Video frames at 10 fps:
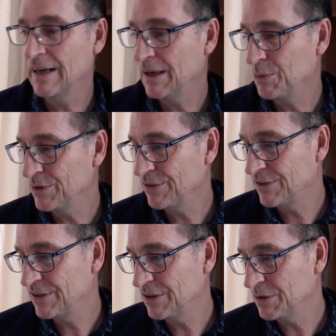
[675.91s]
I want
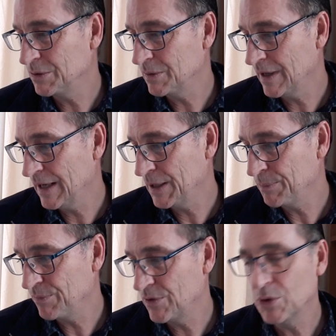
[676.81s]
to
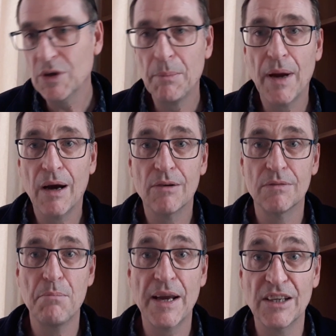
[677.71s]
talk about
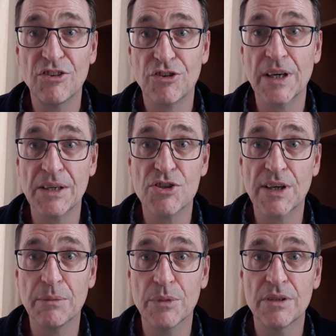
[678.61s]
mainstream
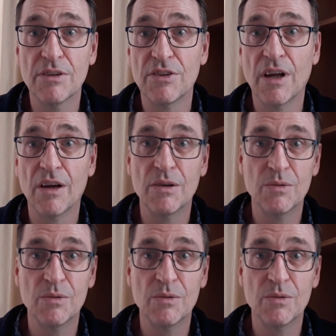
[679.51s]
treatment, so